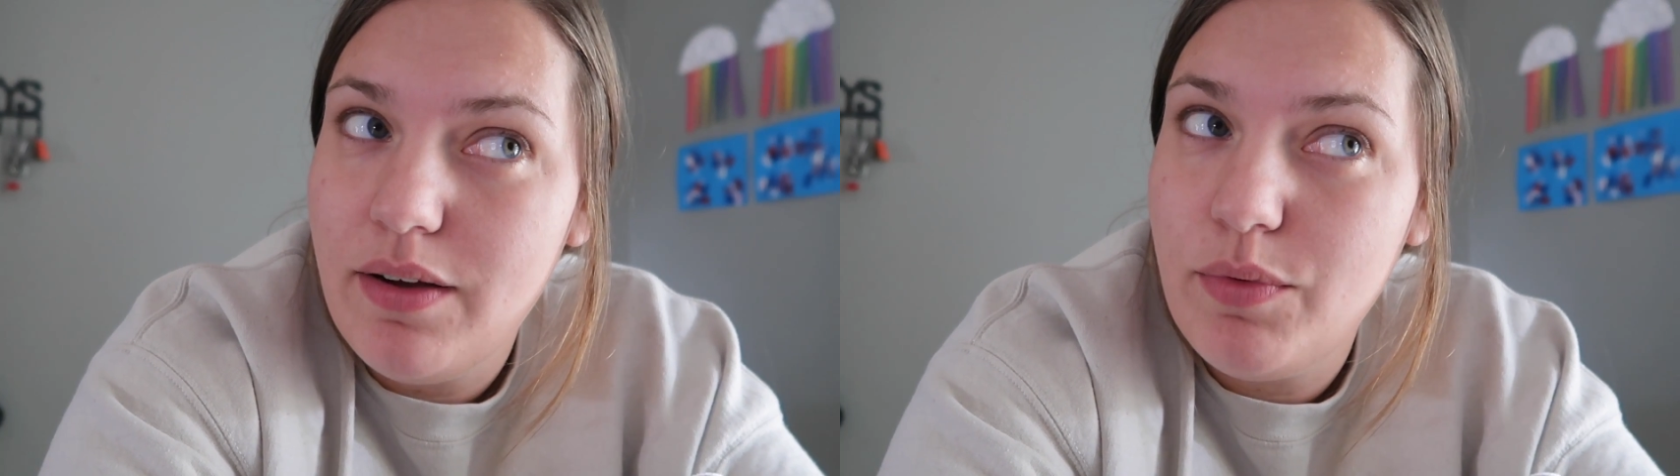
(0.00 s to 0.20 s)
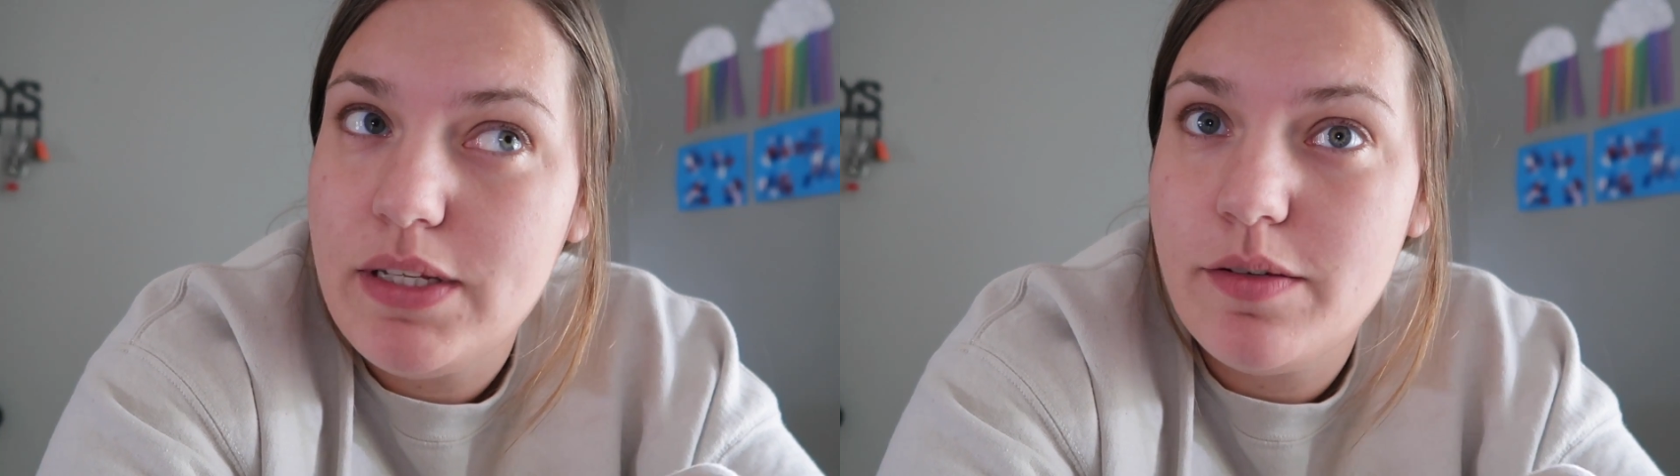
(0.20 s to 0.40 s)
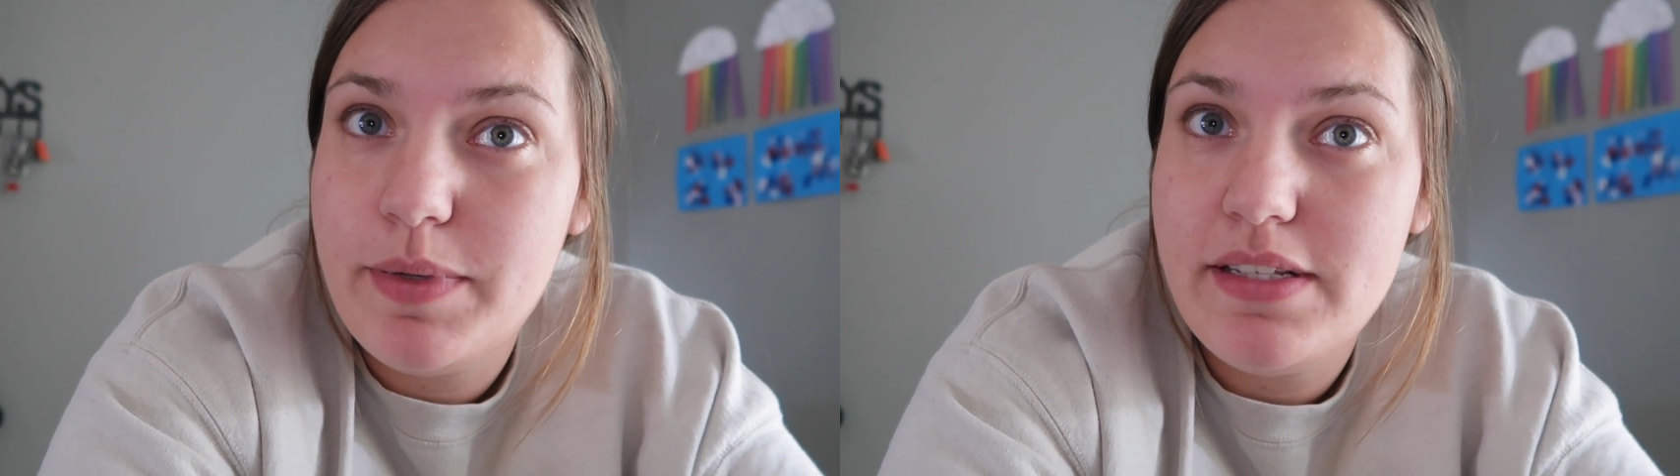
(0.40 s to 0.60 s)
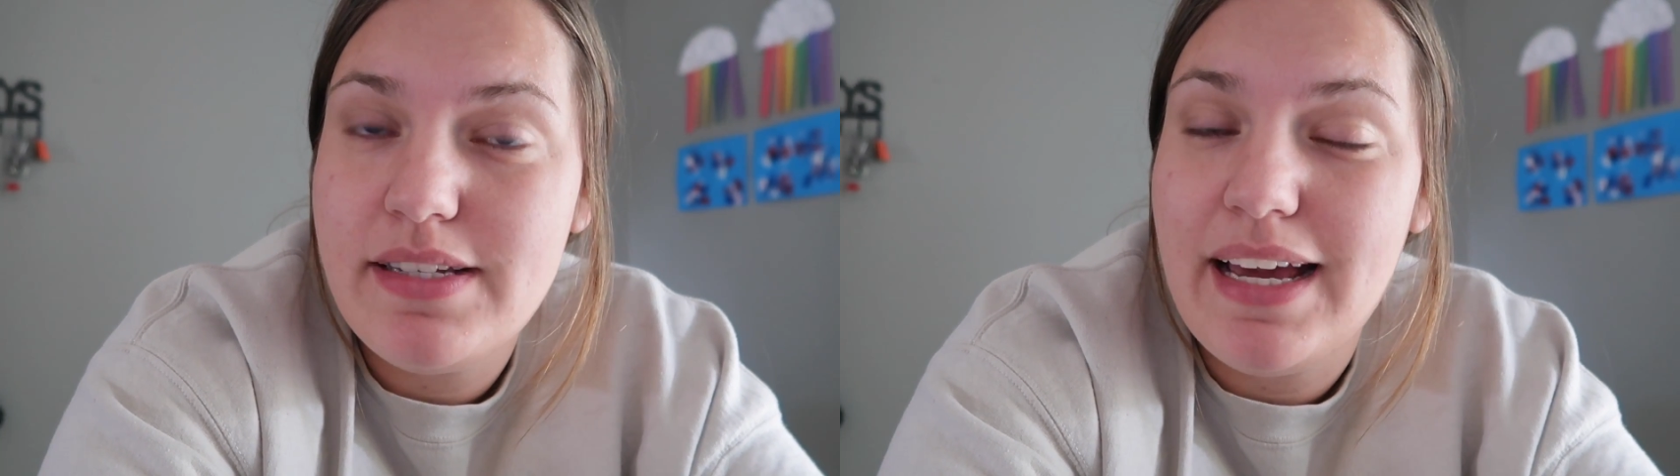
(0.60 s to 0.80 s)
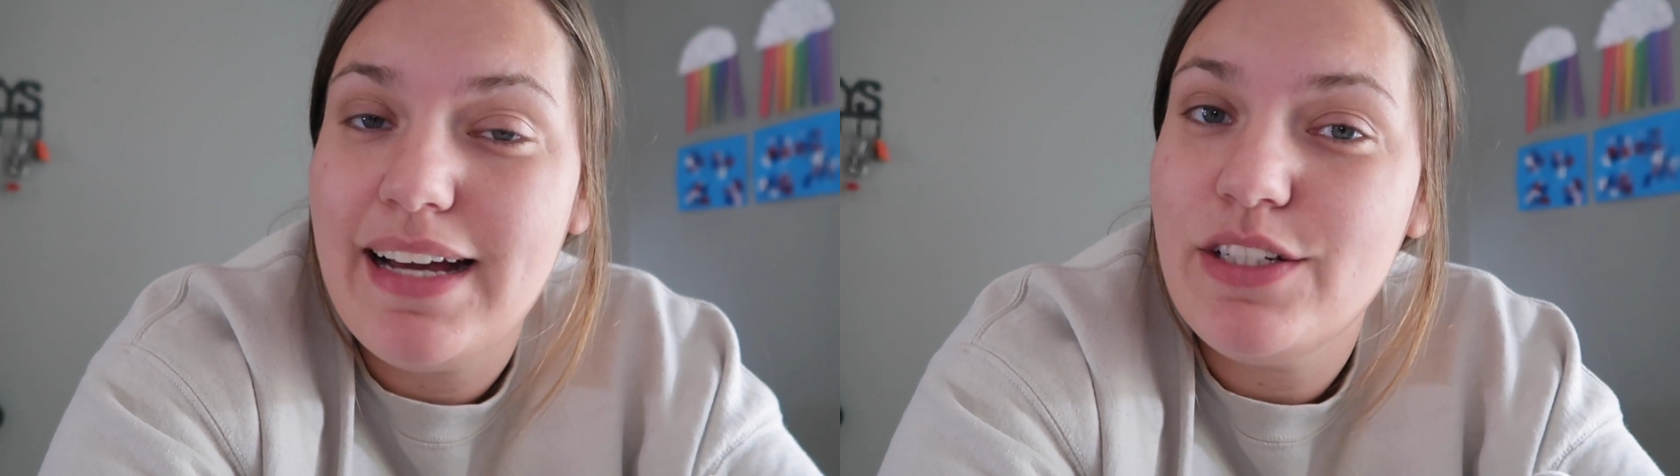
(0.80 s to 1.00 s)
recipes
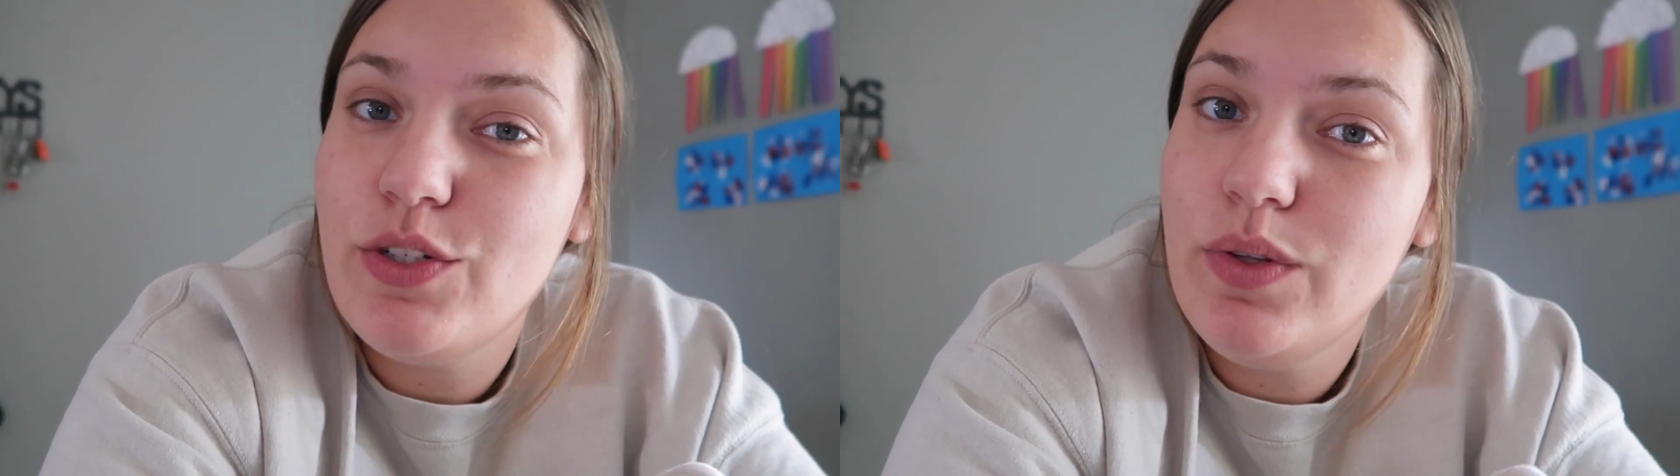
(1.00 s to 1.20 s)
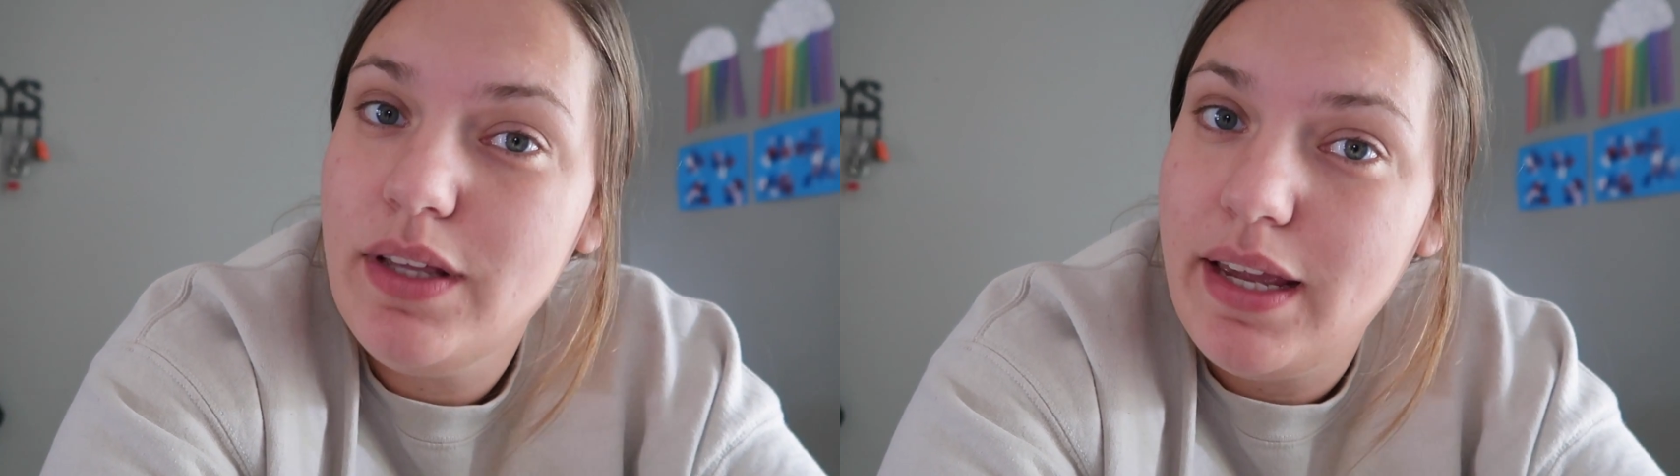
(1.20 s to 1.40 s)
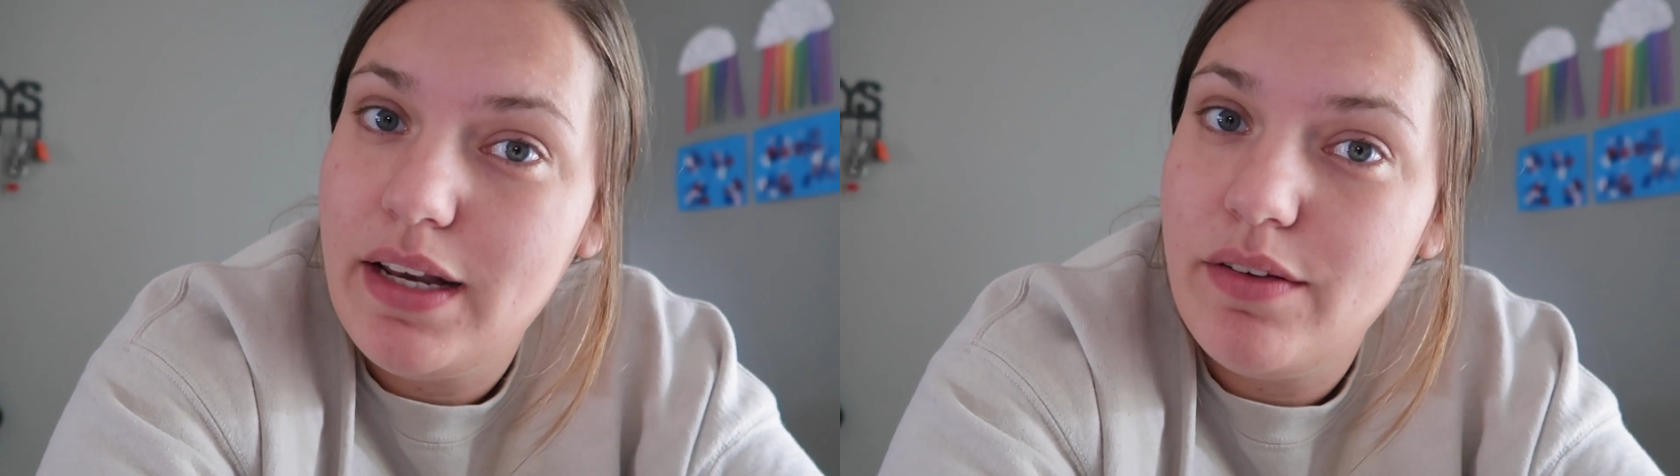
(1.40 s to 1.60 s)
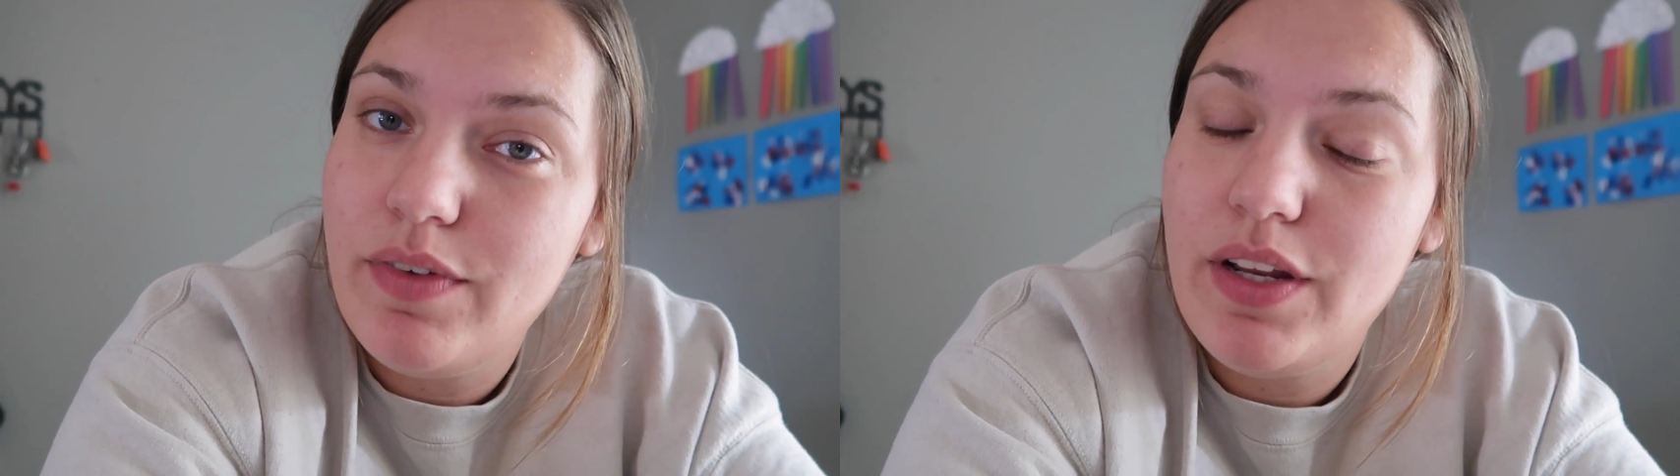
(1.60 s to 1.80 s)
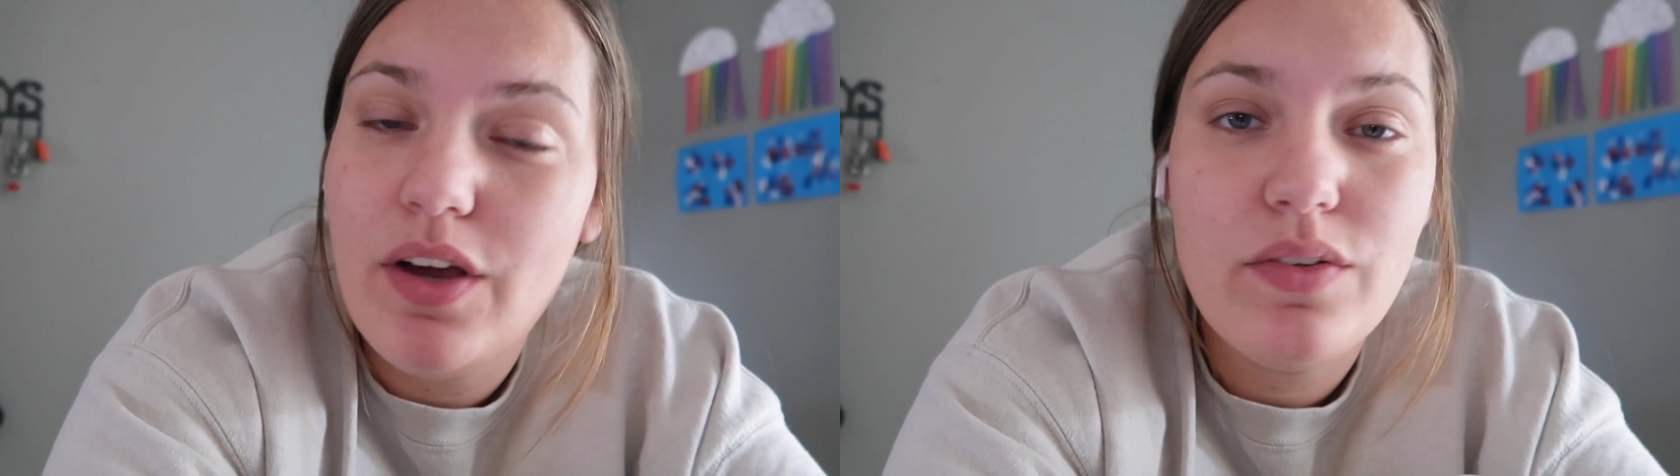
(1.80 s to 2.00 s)
to add to the canning
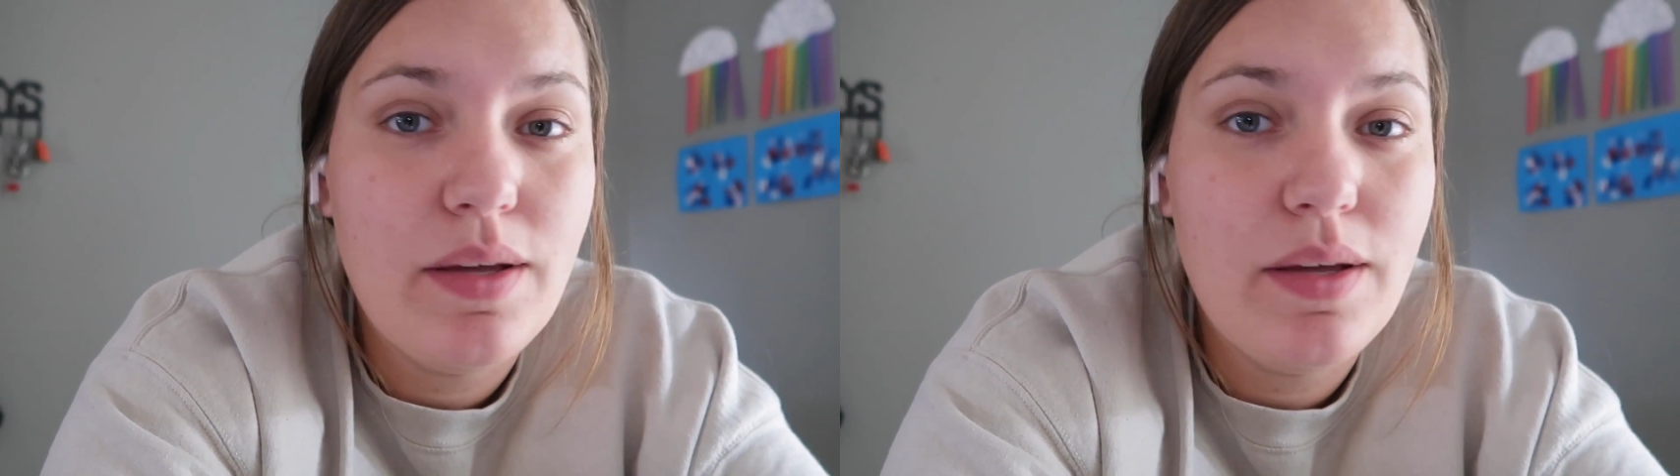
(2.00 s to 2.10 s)
video,